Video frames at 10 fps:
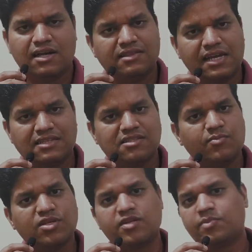and that is
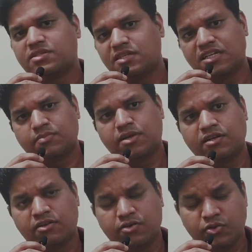simply represented
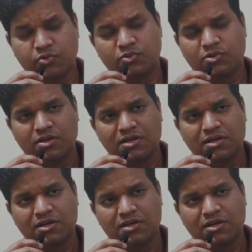by U.